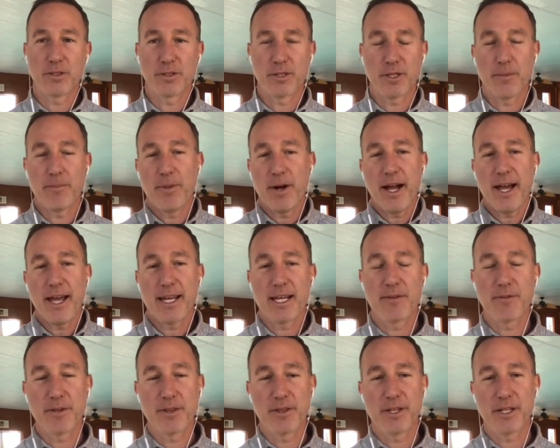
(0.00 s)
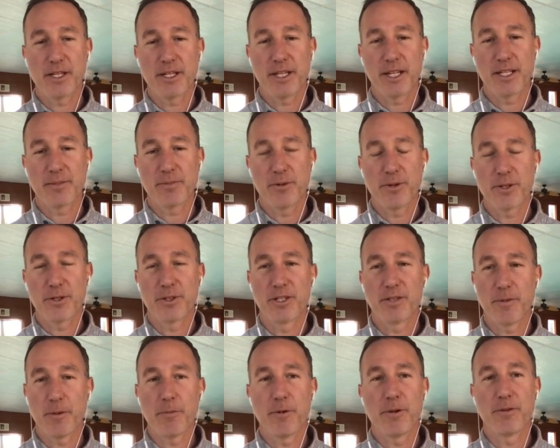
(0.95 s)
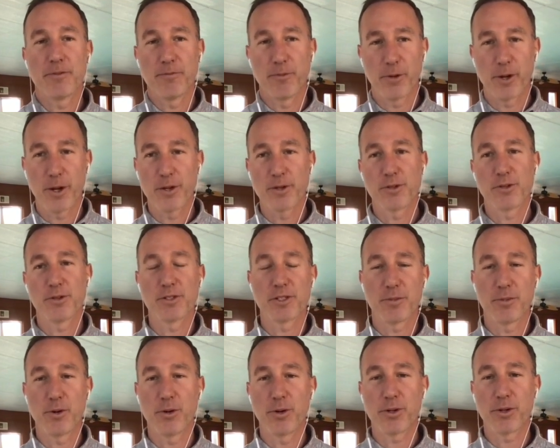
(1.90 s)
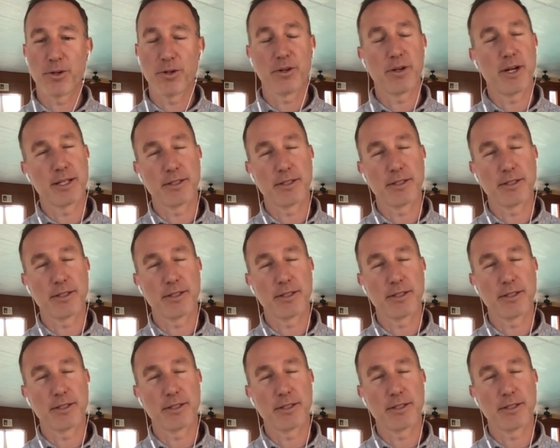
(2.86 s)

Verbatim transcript: to buy and everything, it's pretty good. Remember, Voyager is a broker.